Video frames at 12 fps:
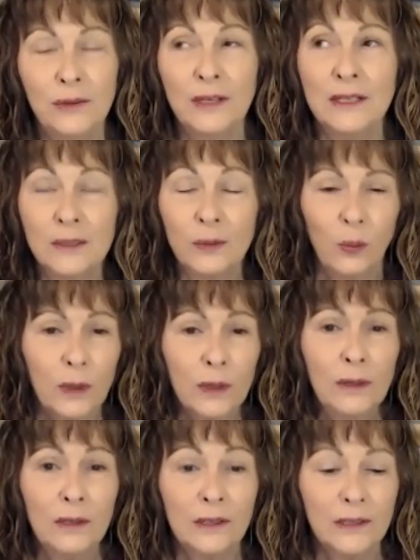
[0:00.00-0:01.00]
this
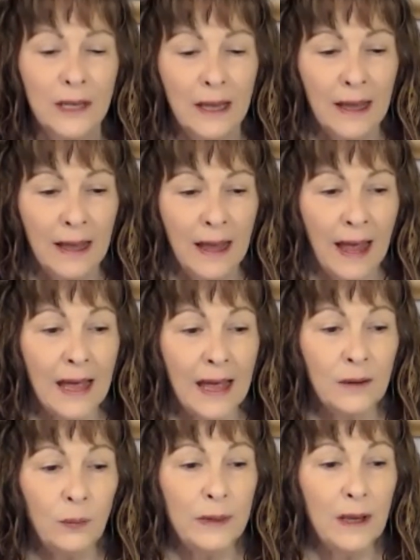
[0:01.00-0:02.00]
world,
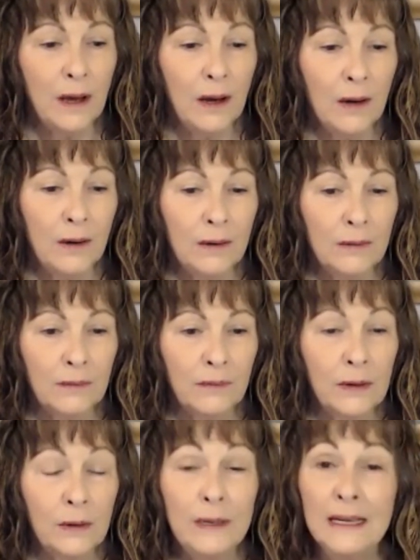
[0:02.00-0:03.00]
and we are
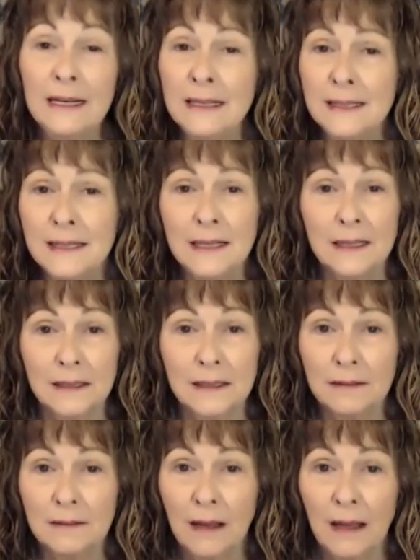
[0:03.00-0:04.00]
very innocent.
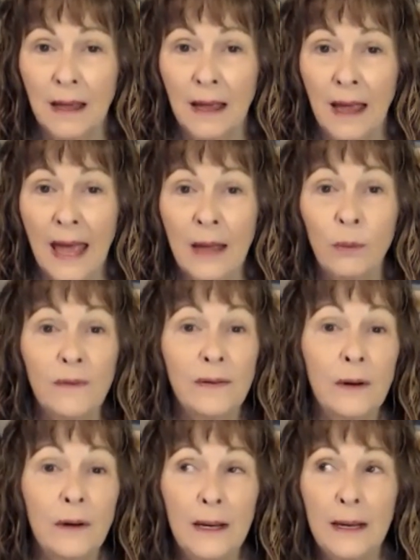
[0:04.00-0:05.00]
And we're
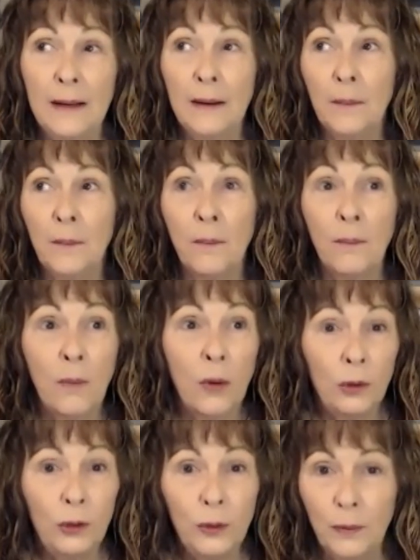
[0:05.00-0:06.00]
very
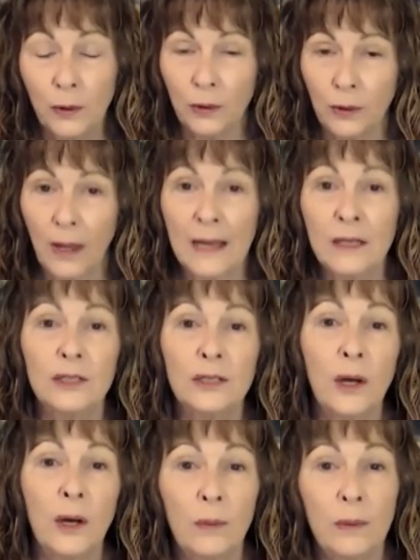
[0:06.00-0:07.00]
moldable. And
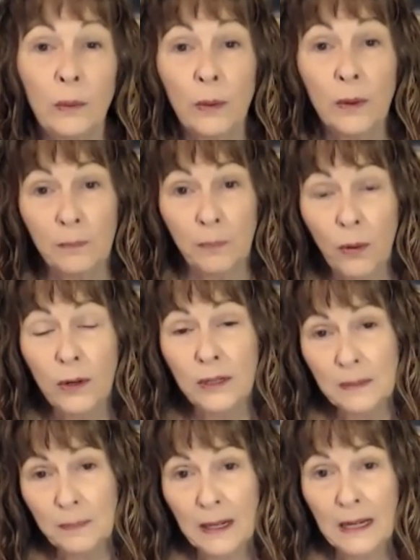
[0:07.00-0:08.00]
so when we're born,
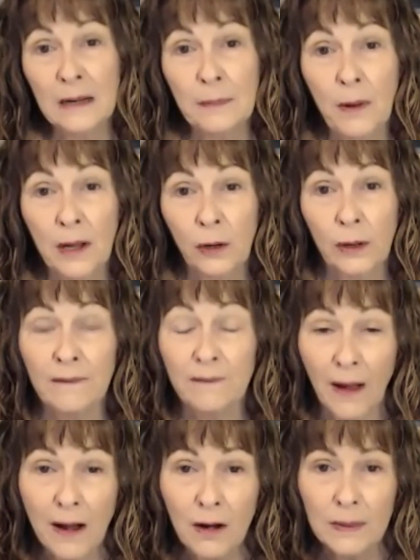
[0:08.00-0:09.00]
depending upon our
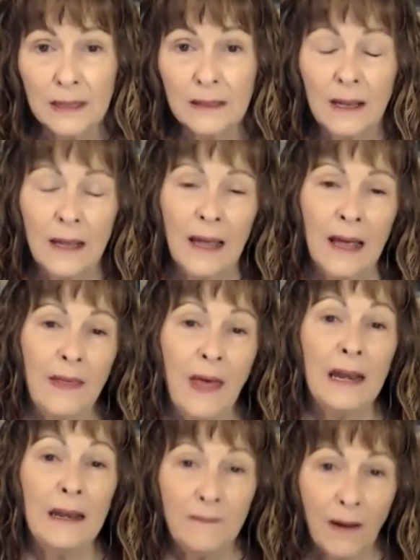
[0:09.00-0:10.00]
environment,
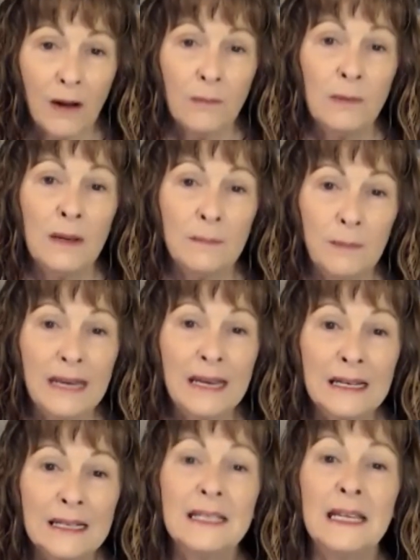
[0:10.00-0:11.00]
that environment
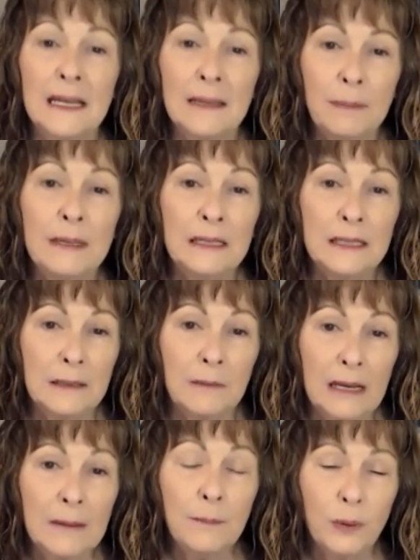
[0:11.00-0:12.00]
begins the
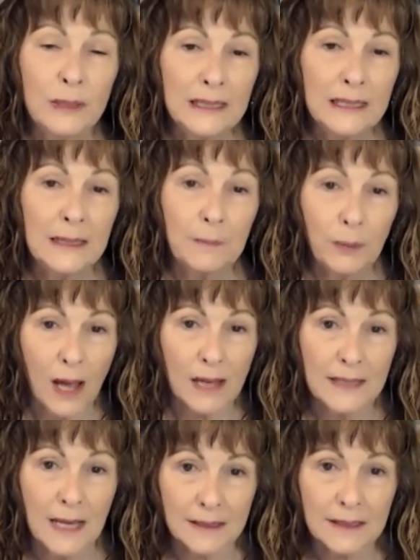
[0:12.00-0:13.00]
imprinting
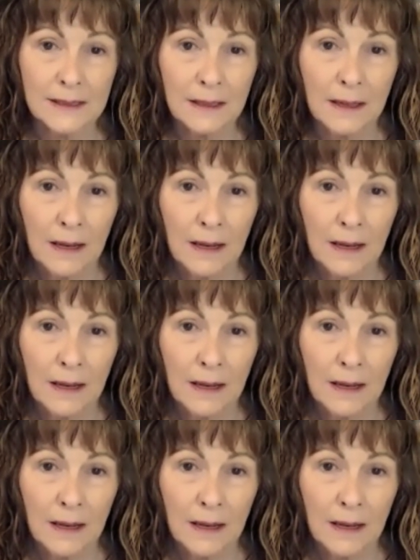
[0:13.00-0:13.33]
process.